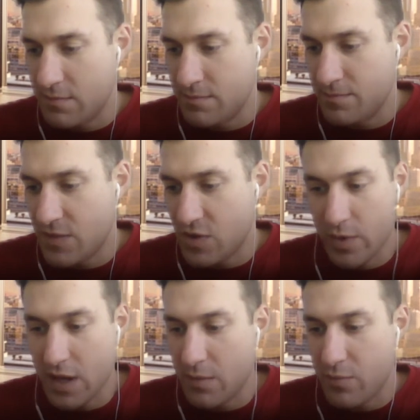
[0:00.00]
So we
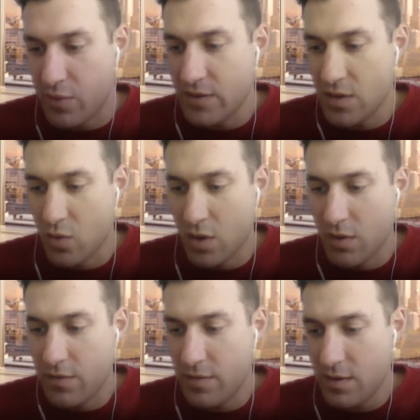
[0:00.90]
got Bryson, Wolf,
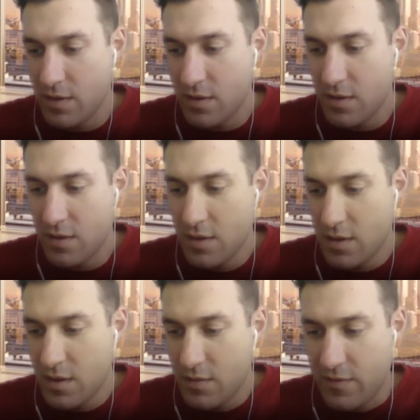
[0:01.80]

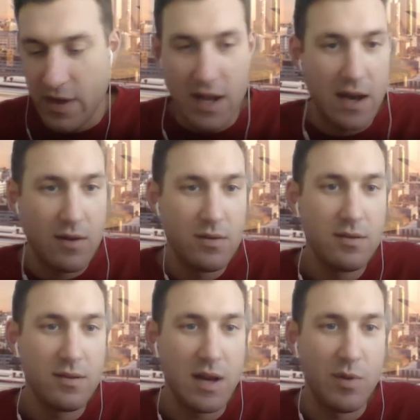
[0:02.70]
Finau.
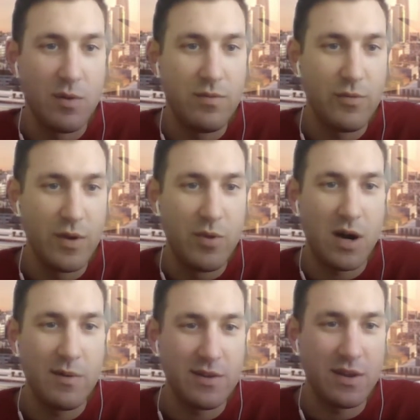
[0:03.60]
Couple of 3
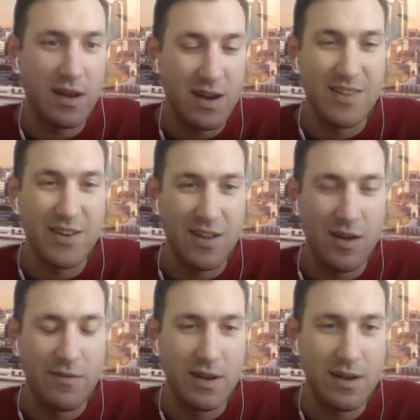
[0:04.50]
bombers on the card there. I love it.